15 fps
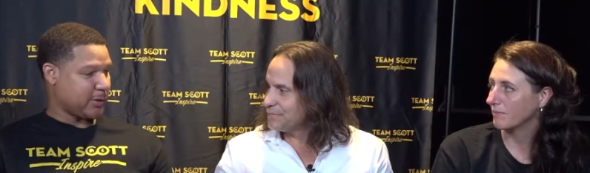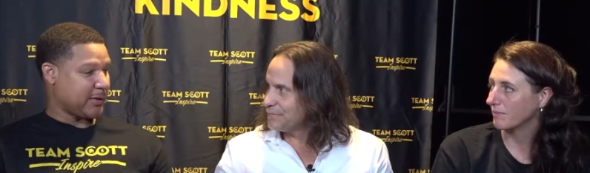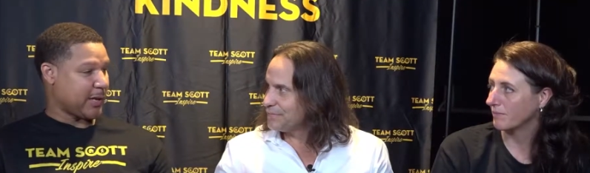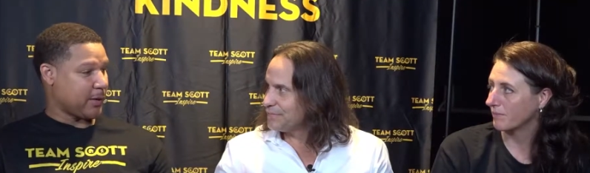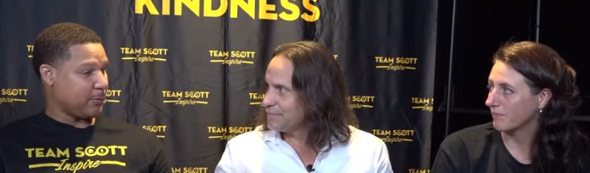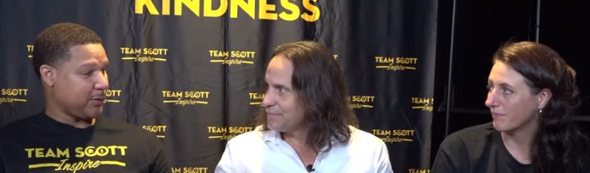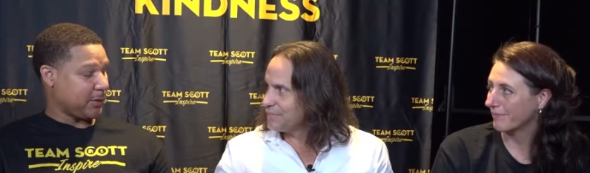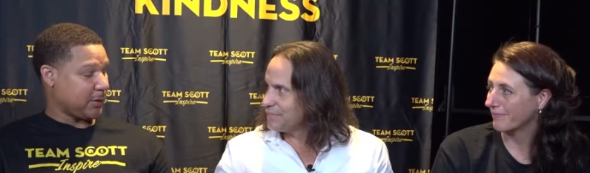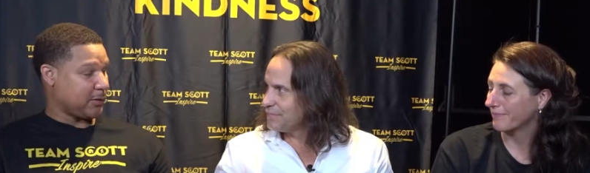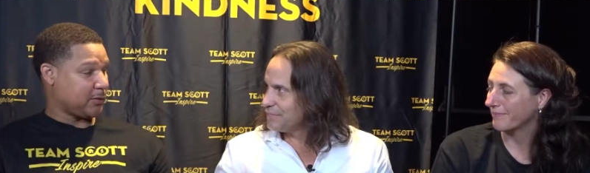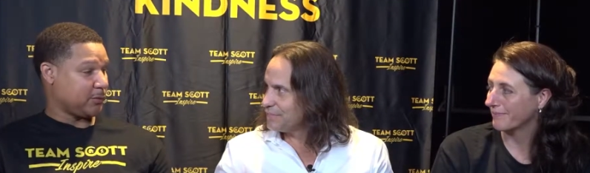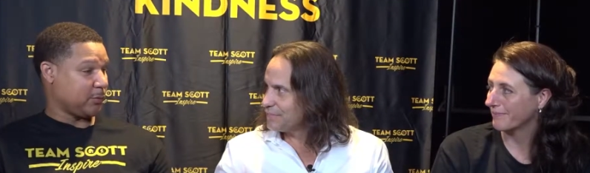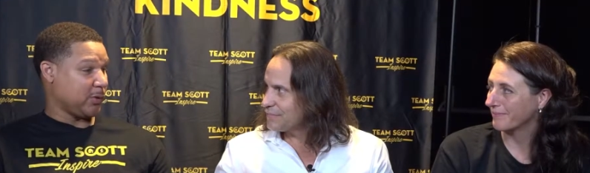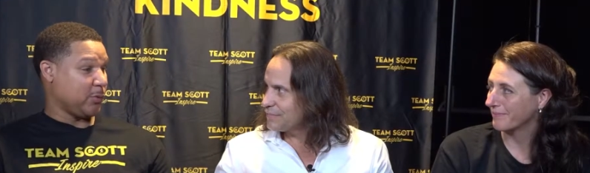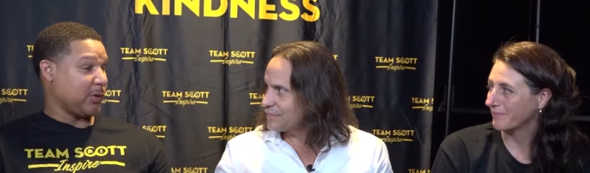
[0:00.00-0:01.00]
Speaker 1: that
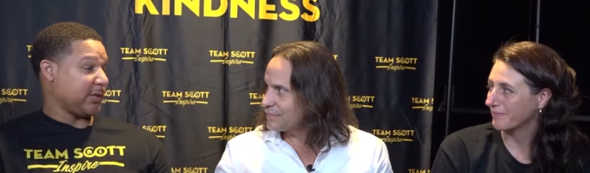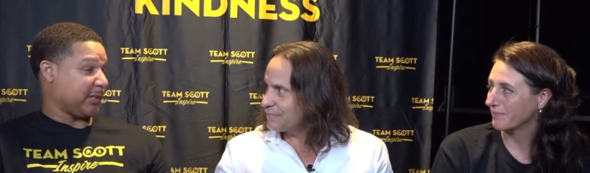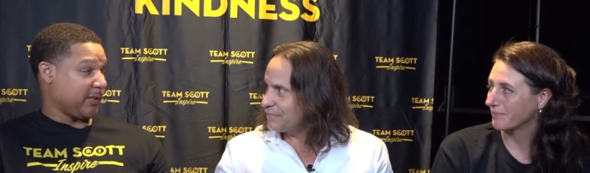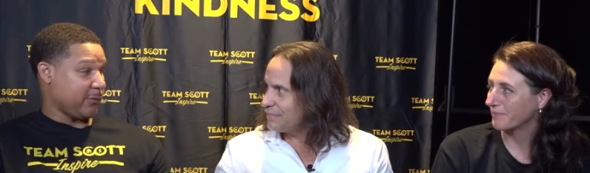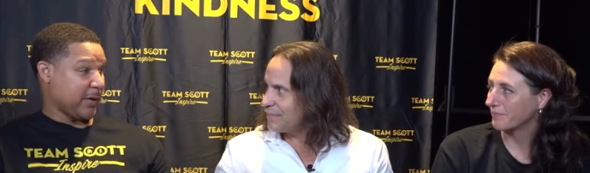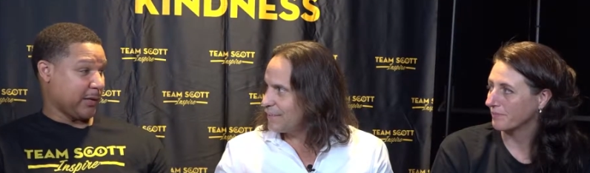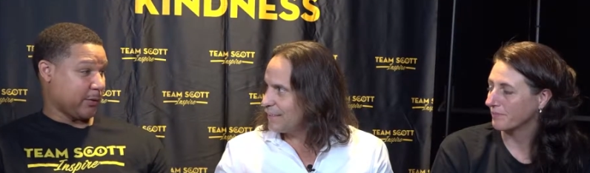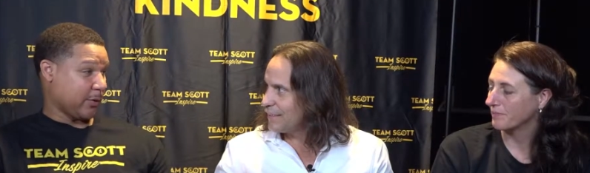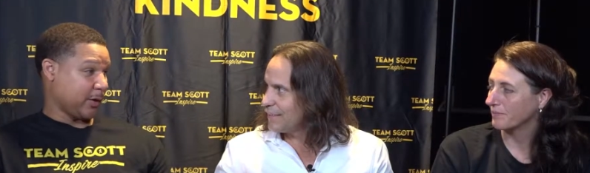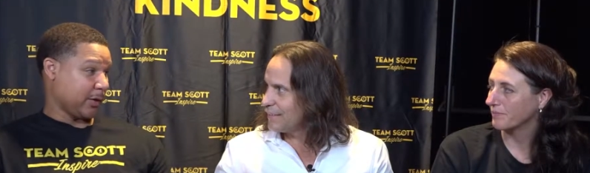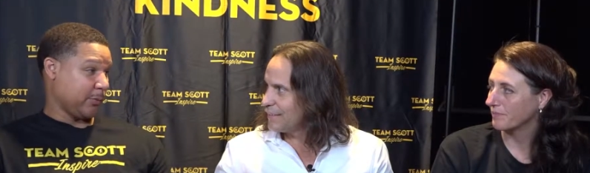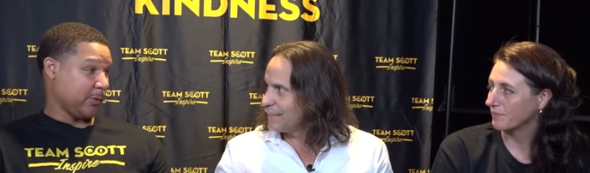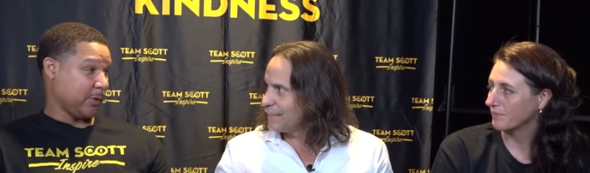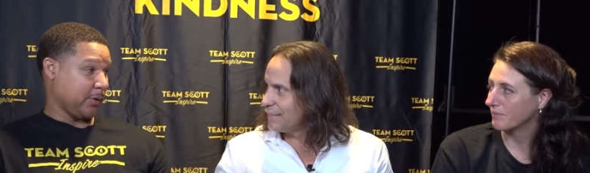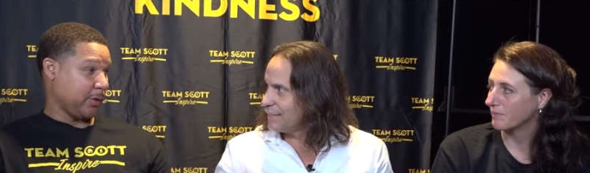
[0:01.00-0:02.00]
because we wanted to give back to our
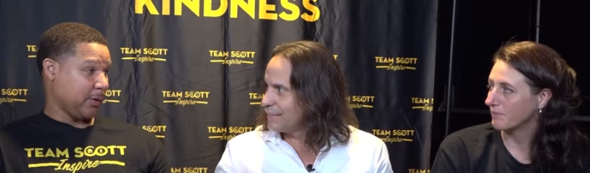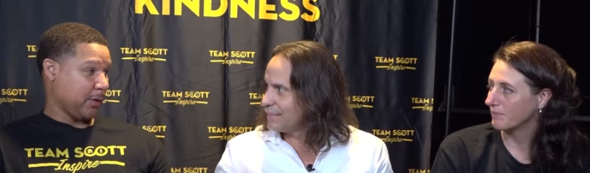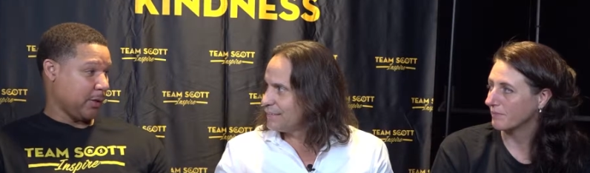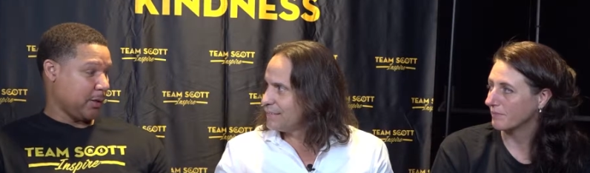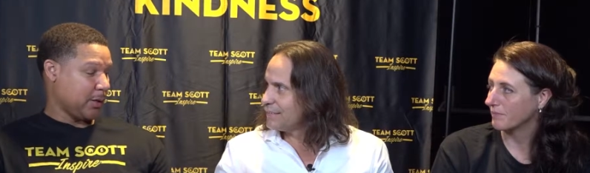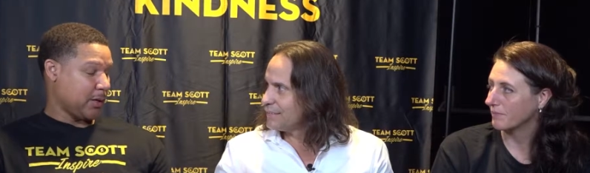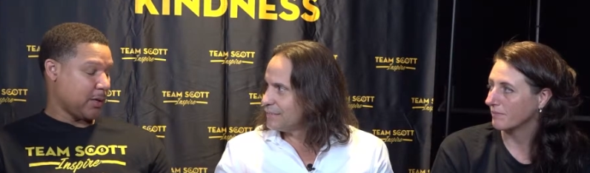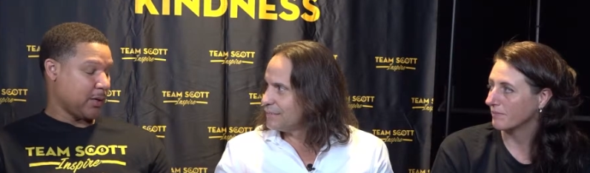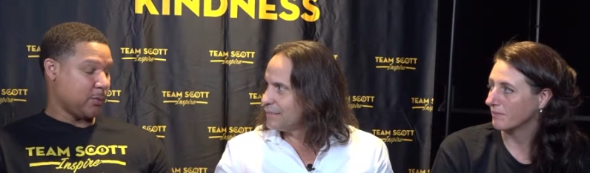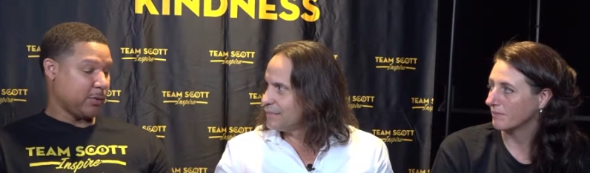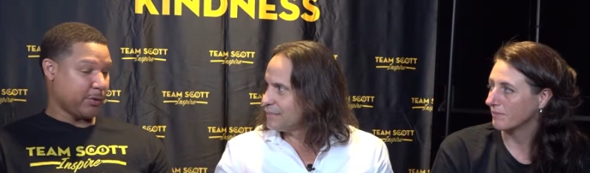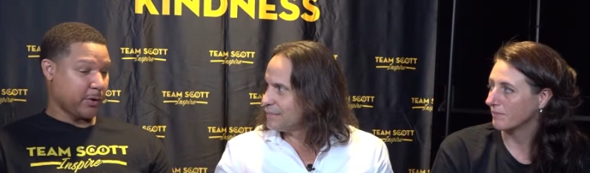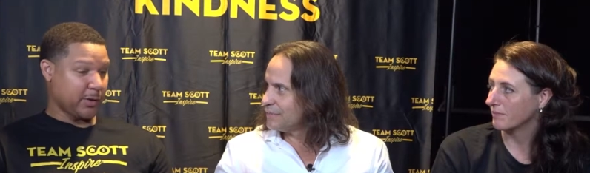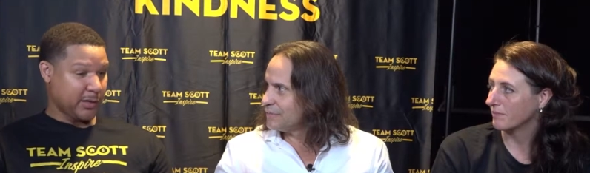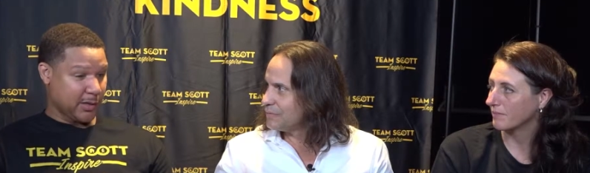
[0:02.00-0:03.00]
community uh,
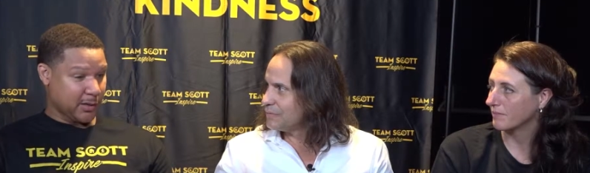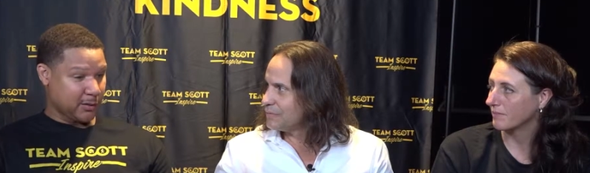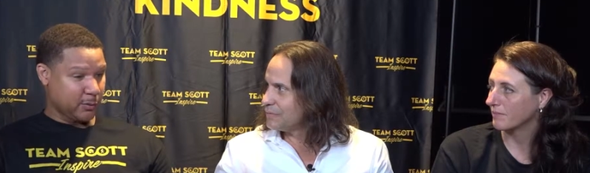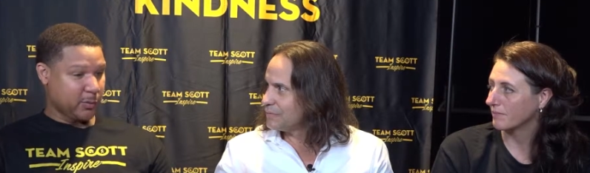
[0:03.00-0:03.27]
with our kids.